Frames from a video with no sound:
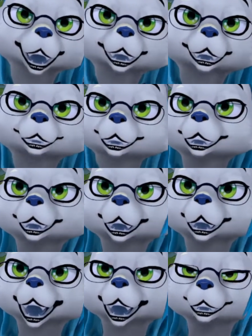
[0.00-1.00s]
that if
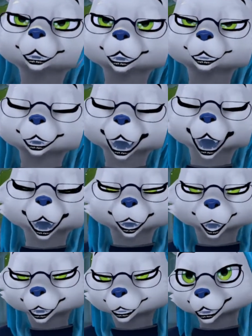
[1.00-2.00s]
anything is proof that our
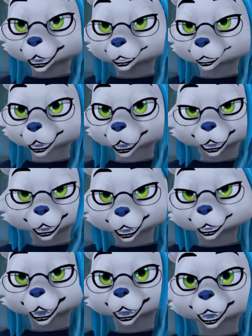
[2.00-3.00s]
boy is ace, that is
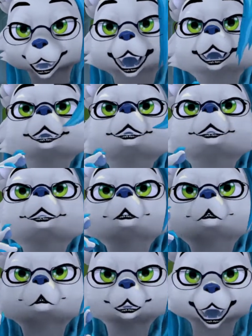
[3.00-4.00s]
it because
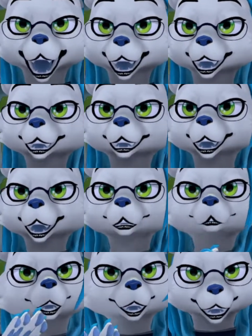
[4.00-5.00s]
goddamn,
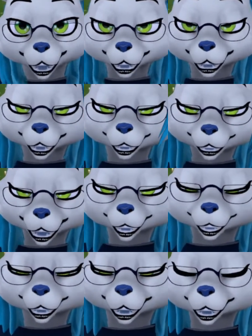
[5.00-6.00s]
all the
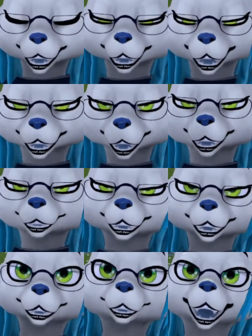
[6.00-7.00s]
allosexuals in the scene were so
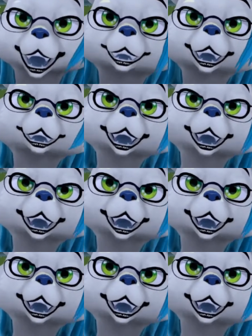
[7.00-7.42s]
focused on the